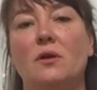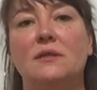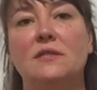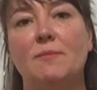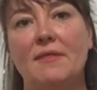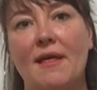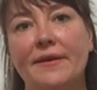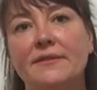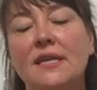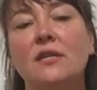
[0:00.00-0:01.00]
where Elizabeth
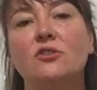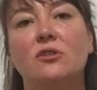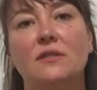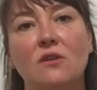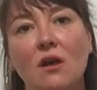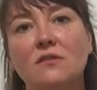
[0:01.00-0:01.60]
Alexander is